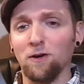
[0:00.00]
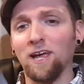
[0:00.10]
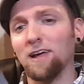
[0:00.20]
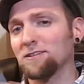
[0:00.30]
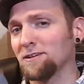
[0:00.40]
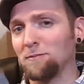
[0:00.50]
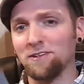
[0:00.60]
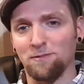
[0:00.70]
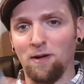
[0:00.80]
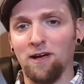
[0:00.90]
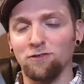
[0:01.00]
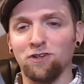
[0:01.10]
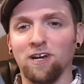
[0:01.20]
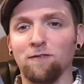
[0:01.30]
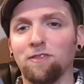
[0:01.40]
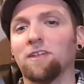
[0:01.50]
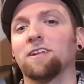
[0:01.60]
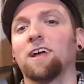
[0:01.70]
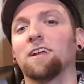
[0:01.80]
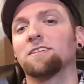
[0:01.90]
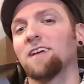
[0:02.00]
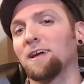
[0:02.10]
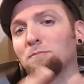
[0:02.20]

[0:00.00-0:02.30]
yeah, there's going to be some algae and everything like that in the tank,